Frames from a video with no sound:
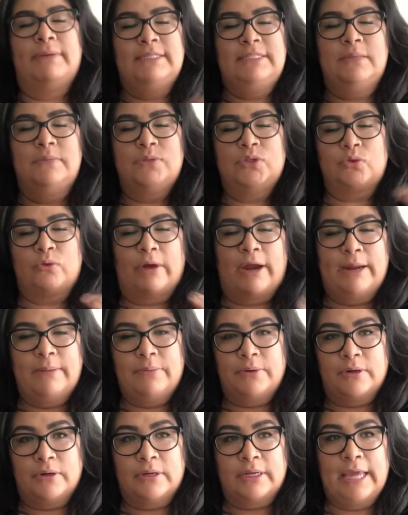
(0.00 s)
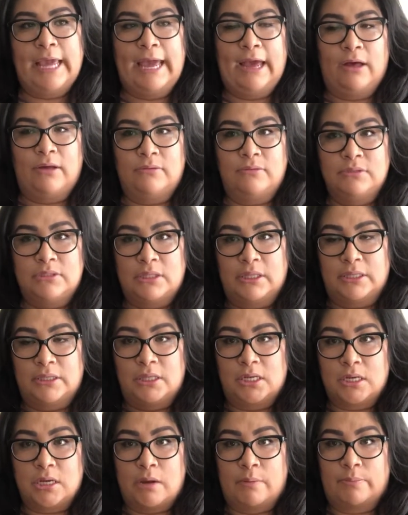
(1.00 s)
my subscriber count, like
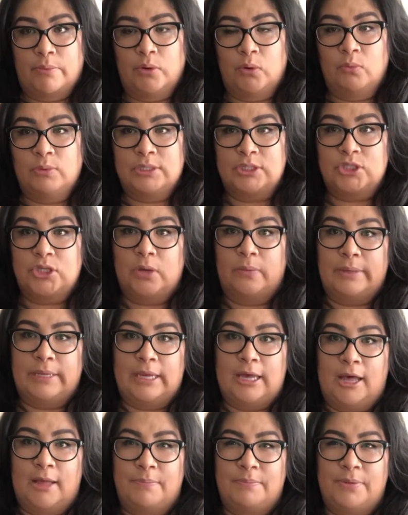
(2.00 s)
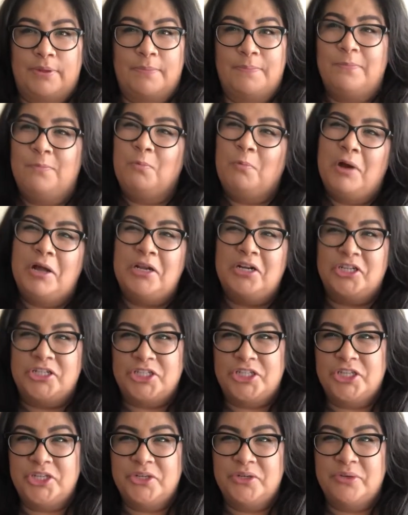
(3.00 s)
the number was going up one or
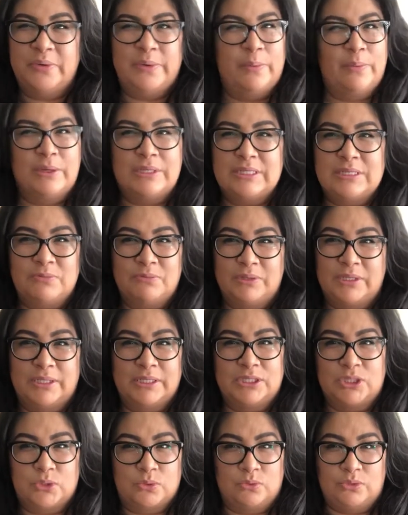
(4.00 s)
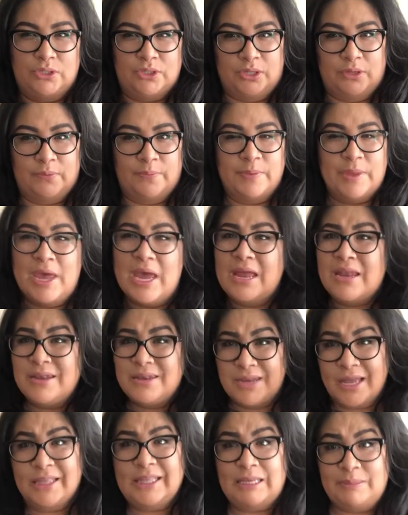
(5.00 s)
two. It wasn't really, you know,
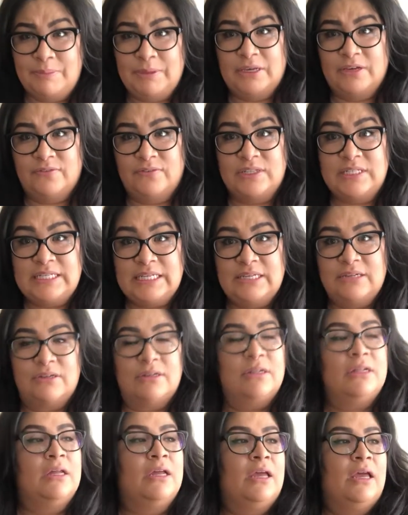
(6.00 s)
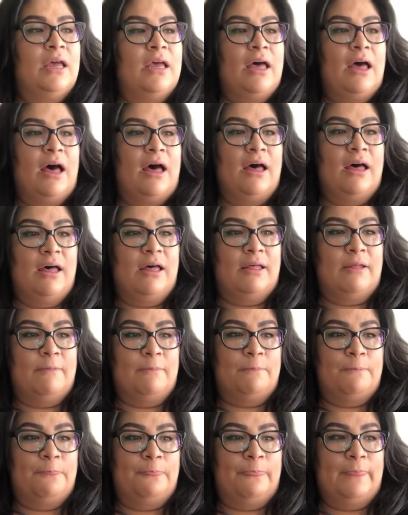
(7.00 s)
not that big of a deal.
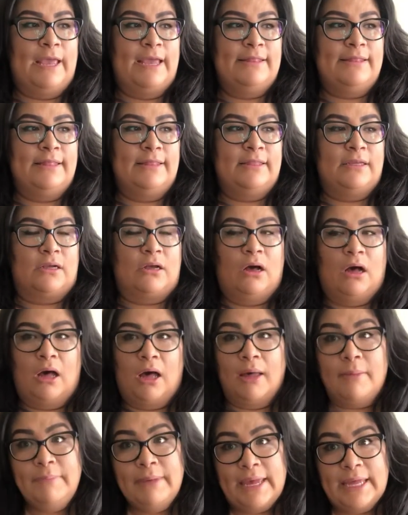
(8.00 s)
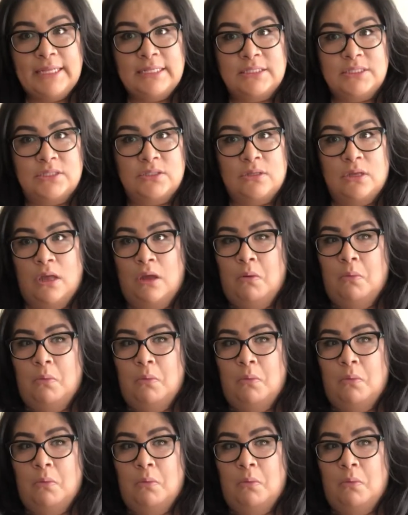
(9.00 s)
Um, and then the comments